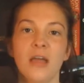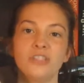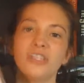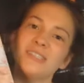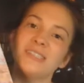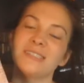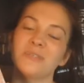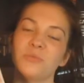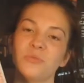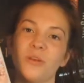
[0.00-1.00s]
Just
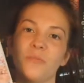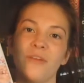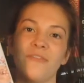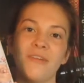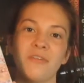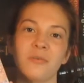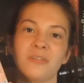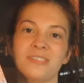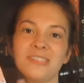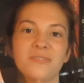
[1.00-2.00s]
Listen was one of my favorite
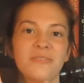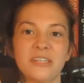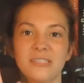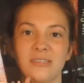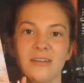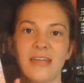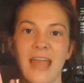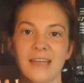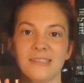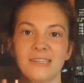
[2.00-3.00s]
ones. It's a very
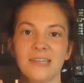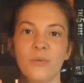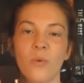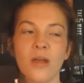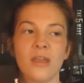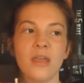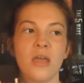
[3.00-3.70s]
sarcastic one.